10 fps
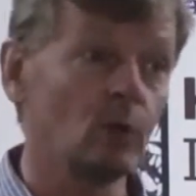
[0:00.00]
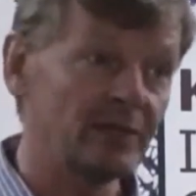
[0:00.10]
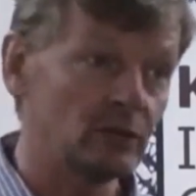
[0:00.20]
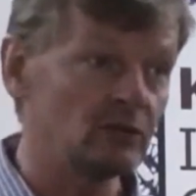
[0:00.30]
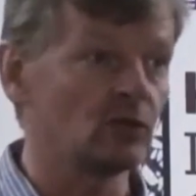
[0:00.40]

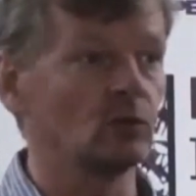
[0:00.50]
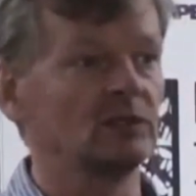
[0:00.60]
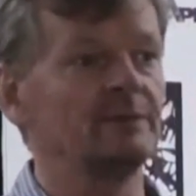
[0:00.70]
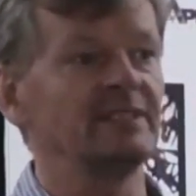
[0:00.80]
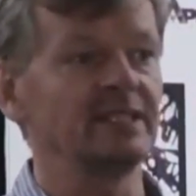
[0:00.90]
what we could
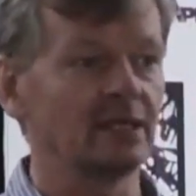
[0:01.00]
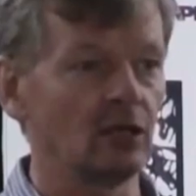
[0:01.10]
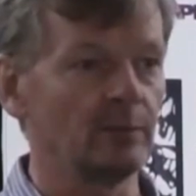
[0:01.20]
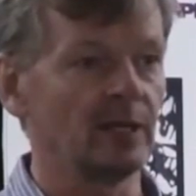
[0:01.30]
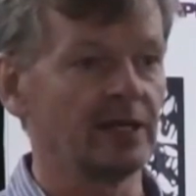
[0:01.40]
call limited
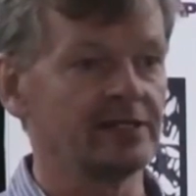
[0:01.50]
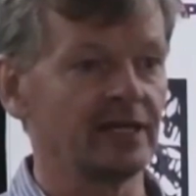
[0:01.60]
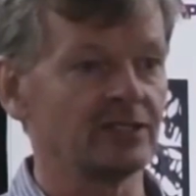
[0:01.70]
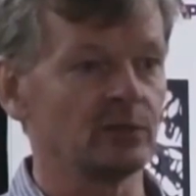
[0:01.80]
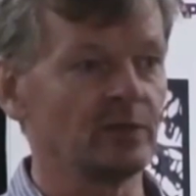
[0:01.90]

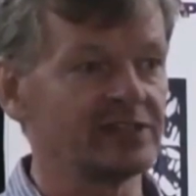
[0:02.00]
globalization.